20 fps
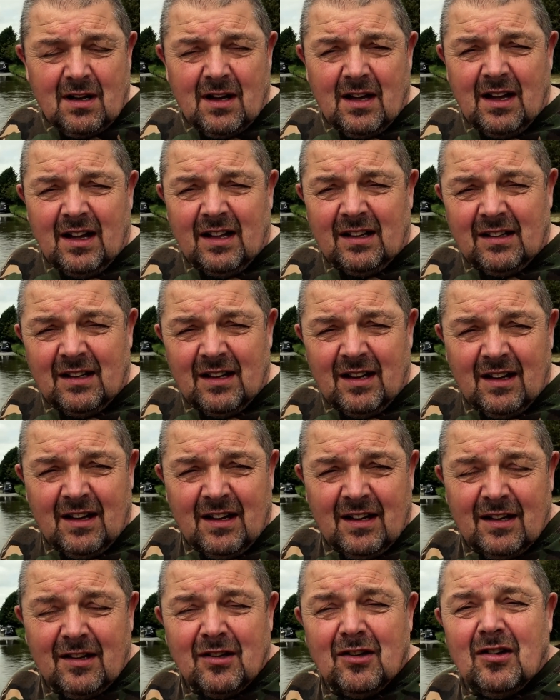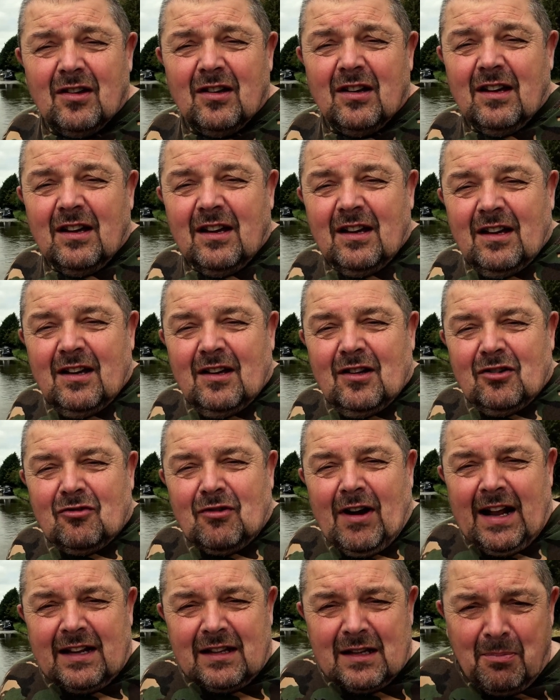and
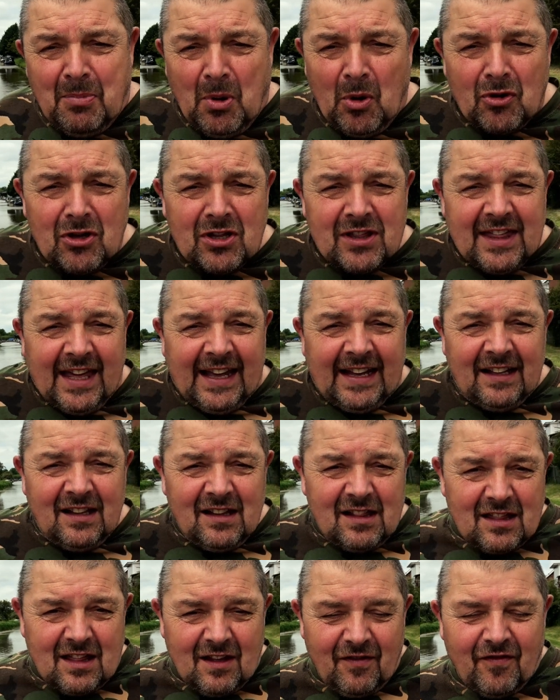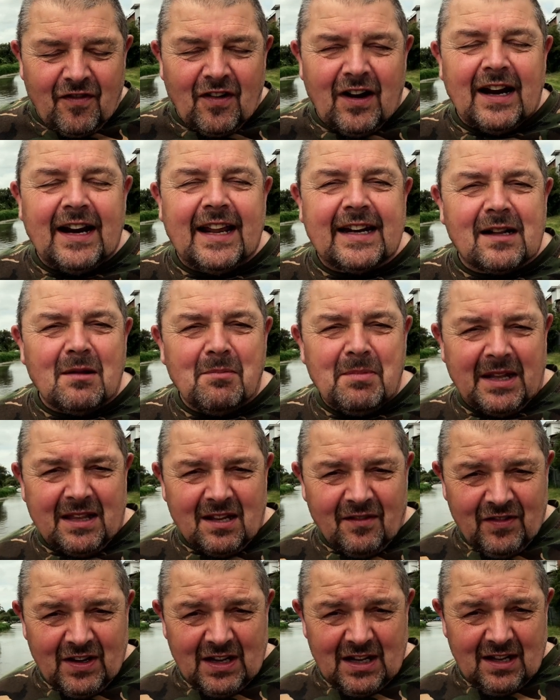trying to push things for a little bit
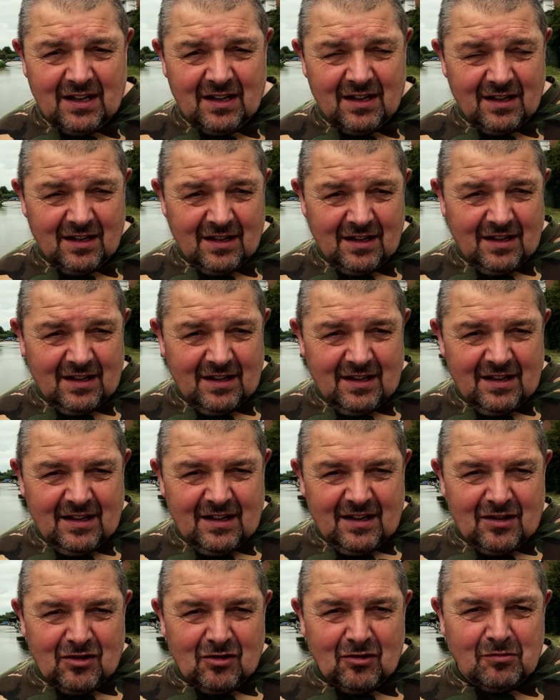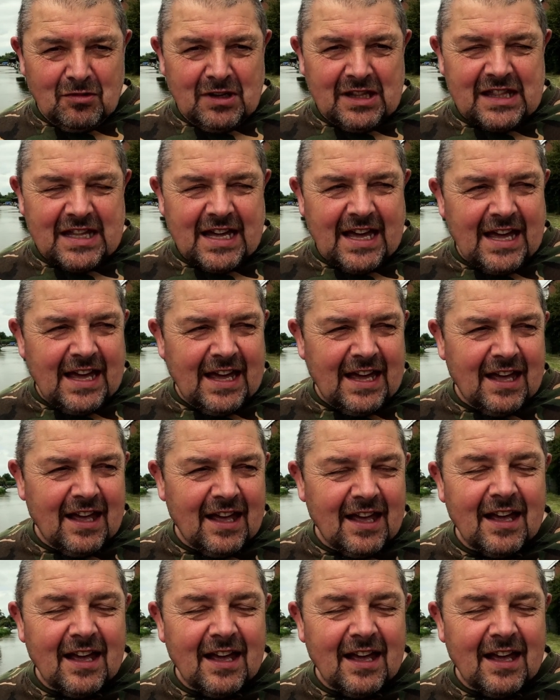of a, should we say,